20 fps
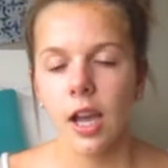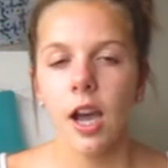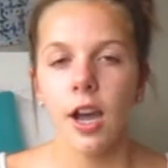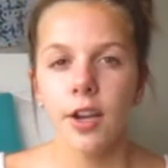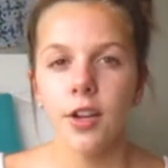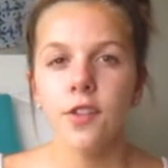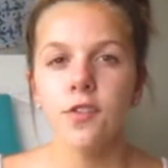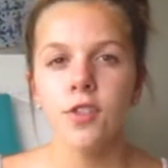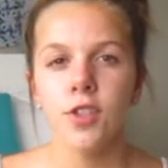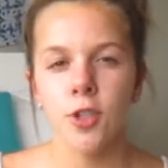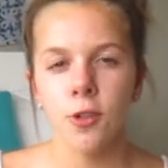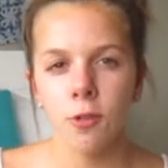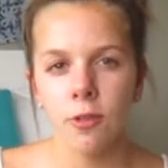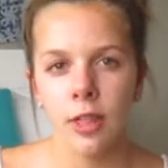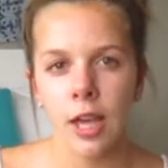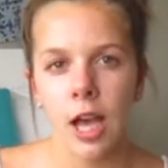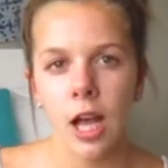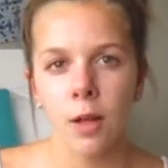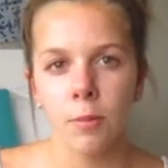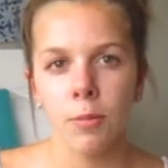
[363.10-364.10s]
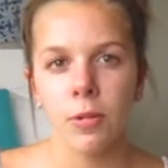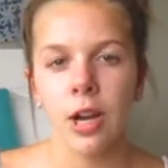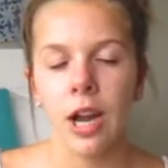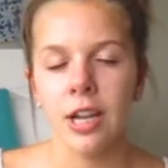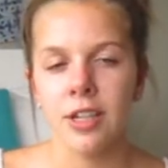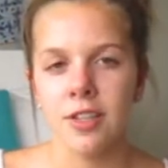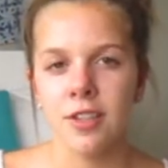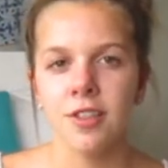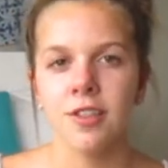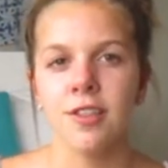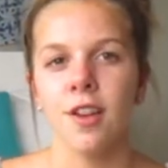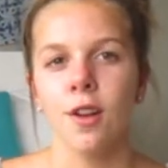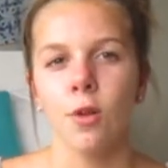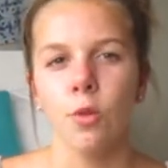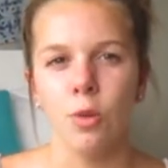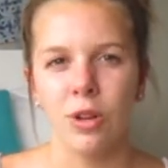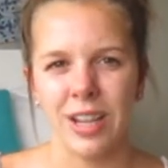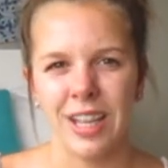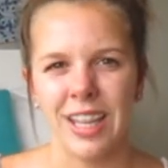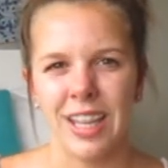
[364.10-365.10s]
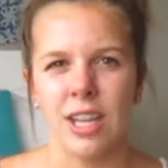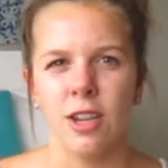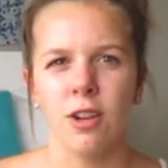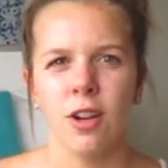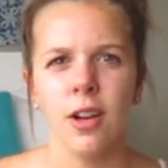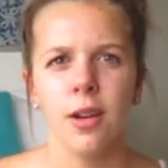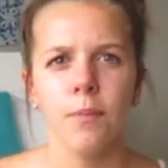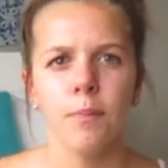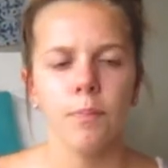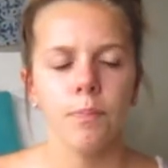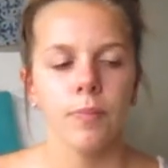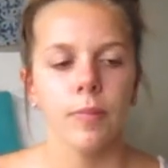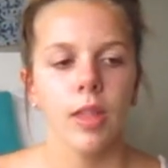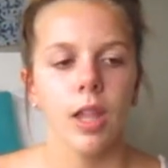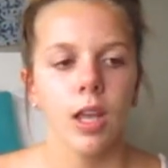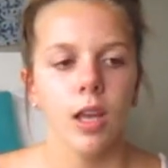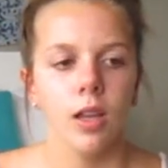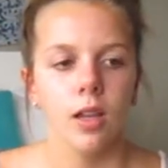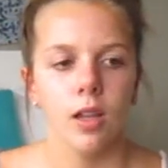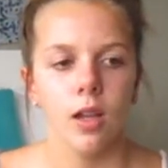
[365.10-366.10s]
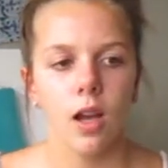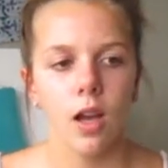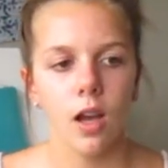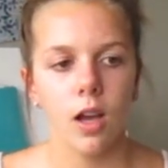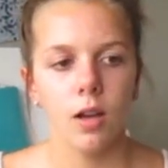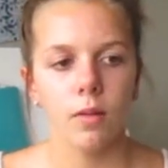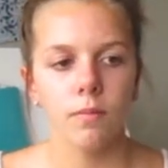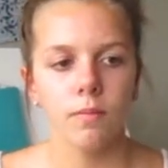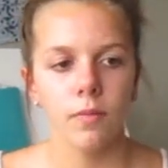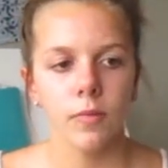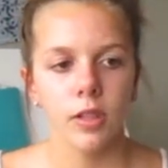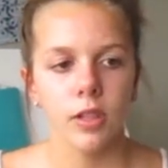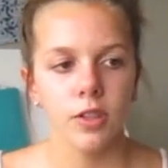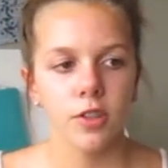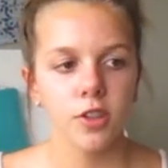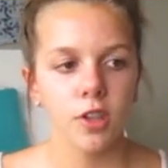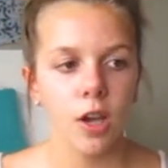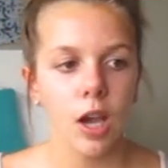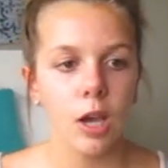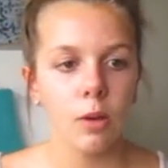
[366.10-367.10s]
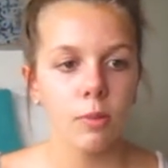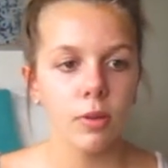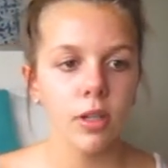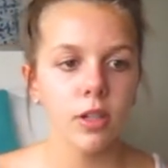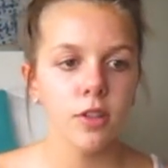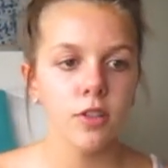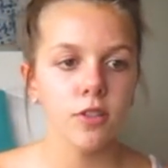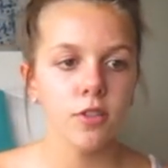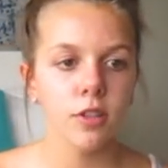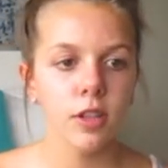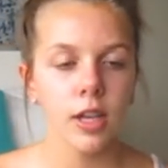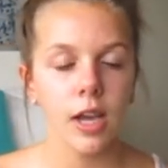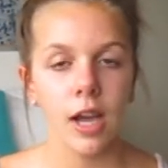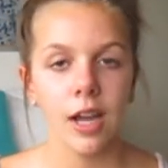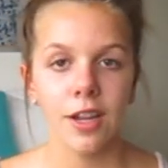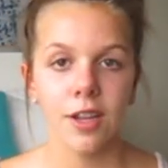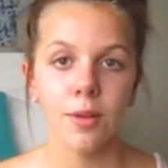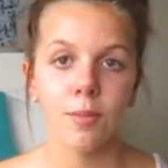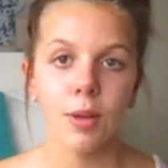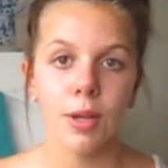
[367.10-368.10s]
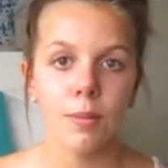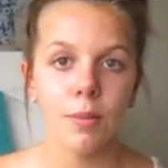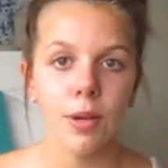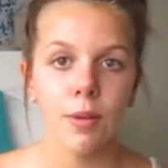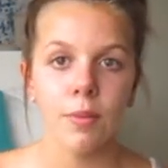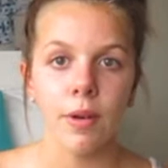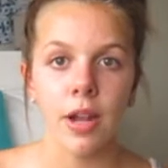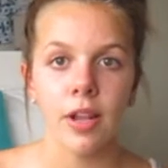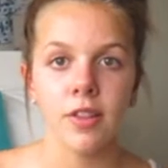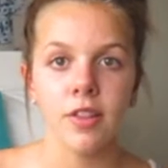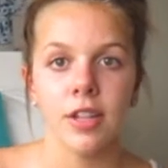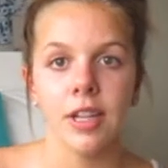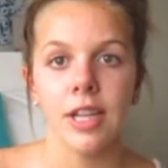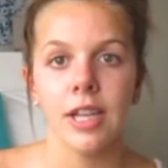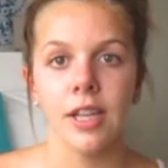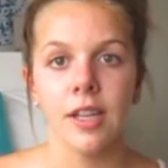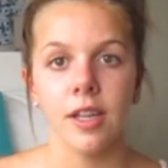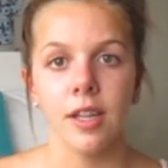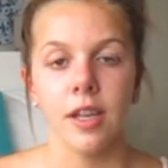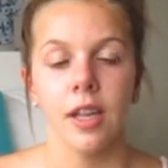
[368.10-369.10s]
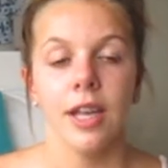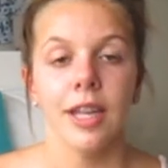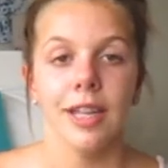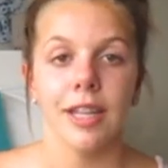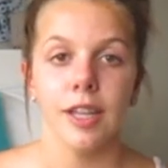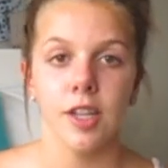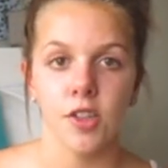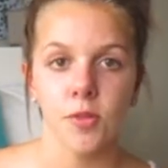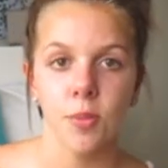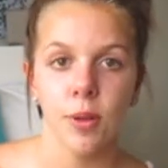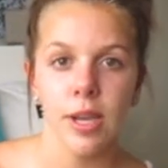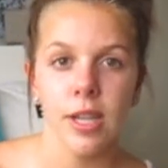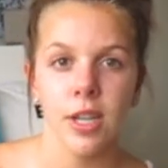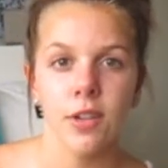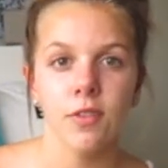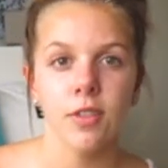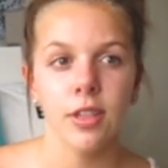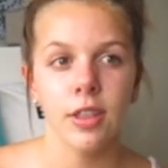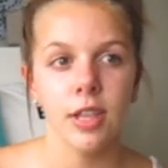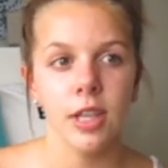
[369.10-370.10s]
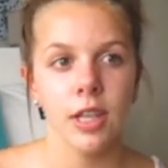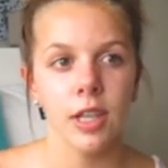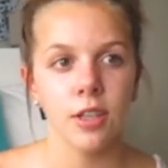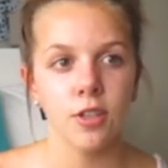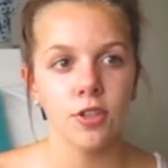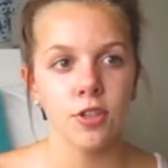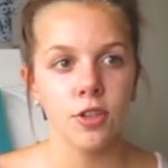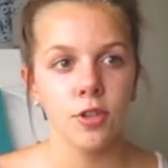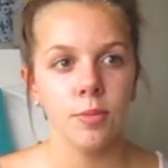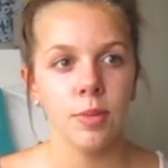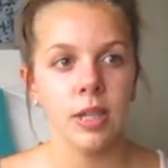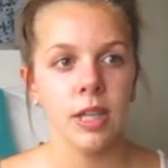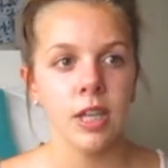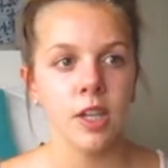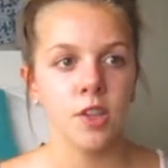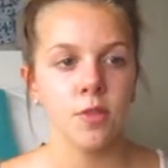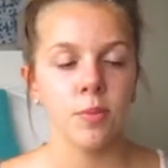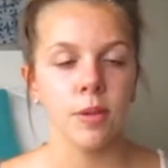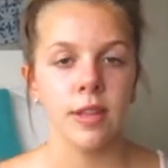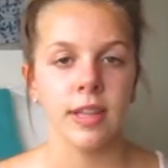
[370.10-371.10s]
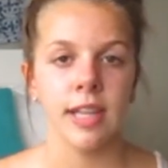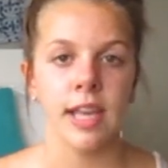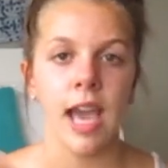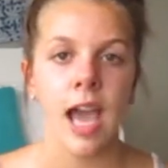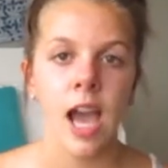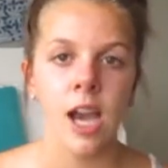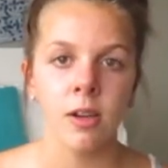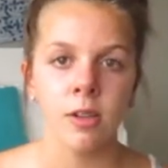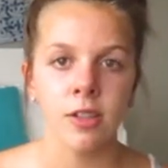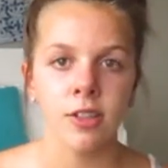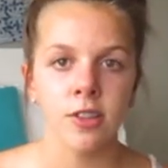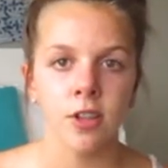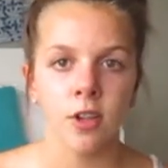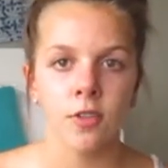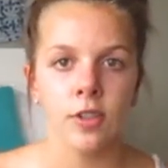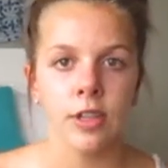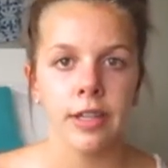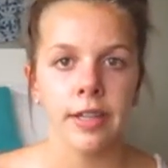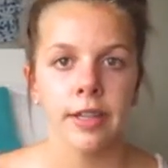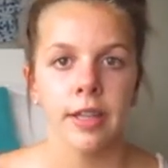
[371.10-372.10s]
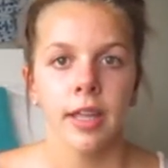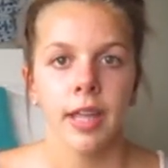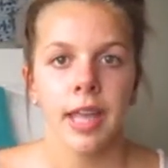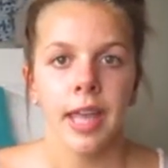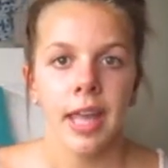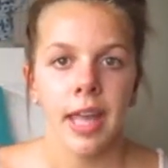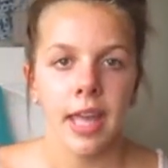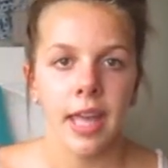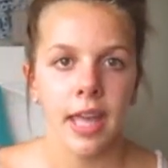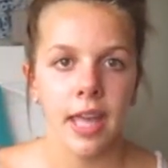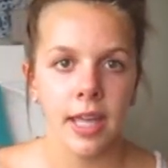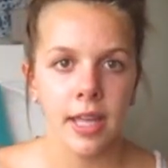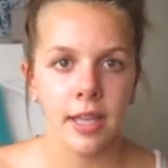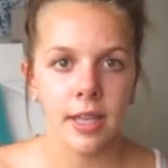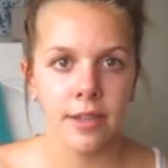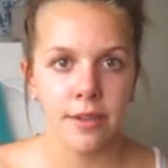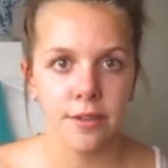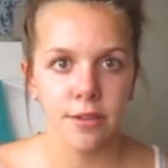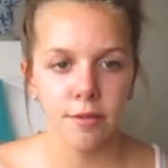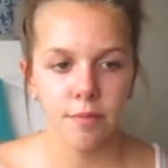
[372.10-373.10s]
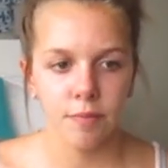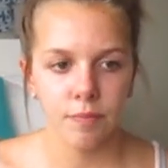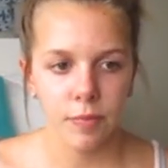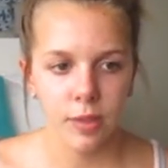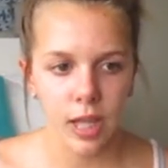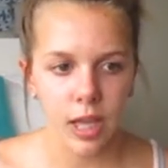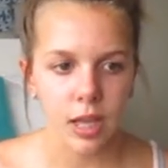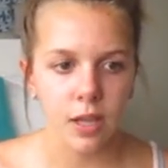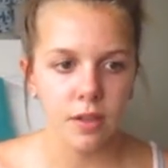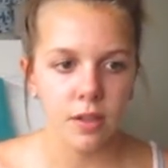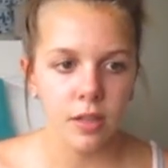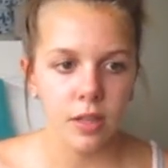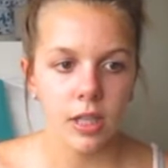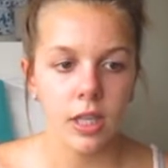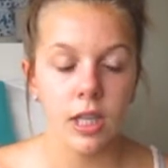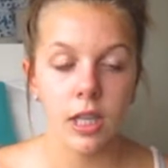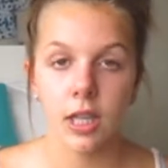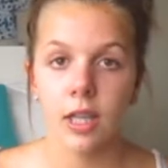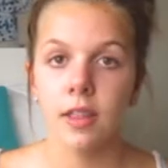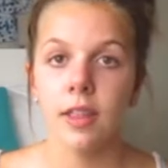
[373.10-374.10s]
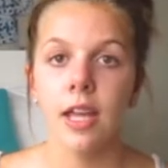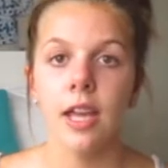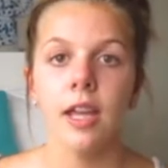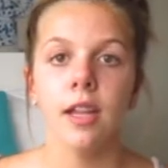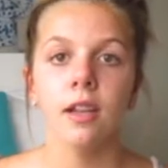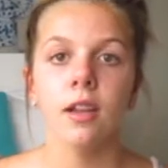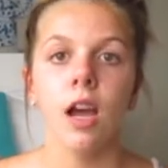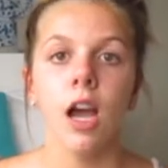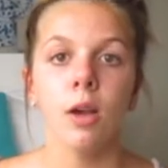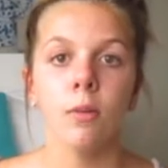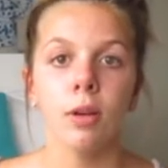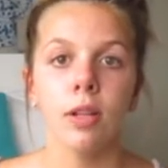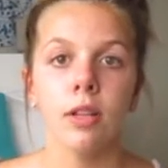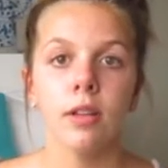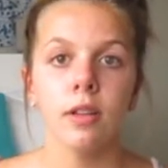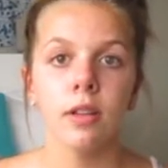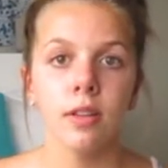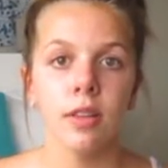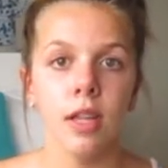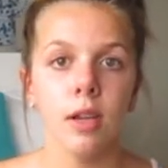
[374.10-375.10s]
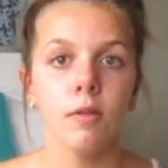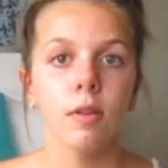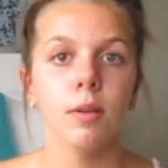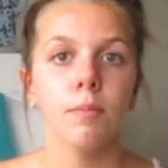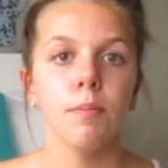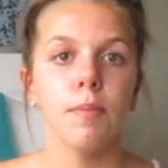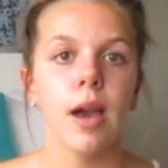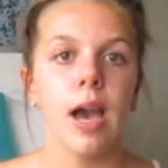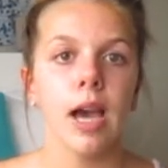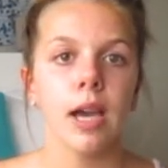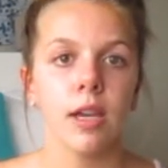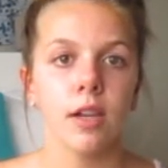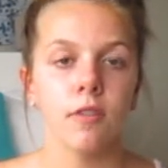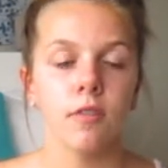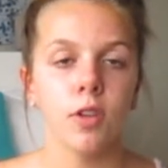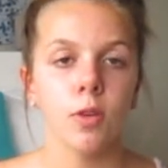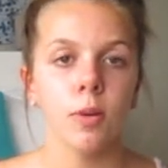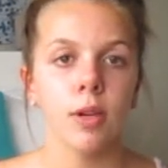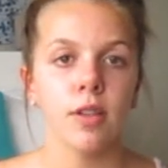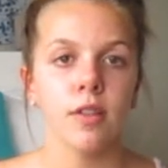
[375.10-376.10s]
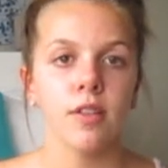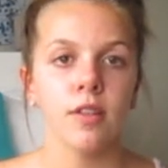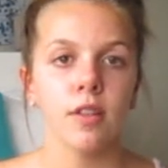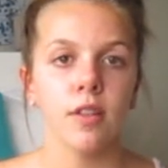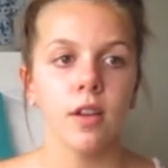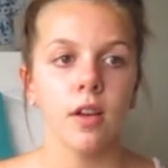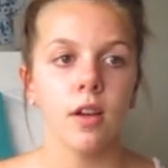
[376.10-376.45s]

kind of knew that, but I just didn't want to hear it. So I went and saw the guy who made my brace, and he explained everything to me. He explained the hours of it, and yeah, I went back a few weeks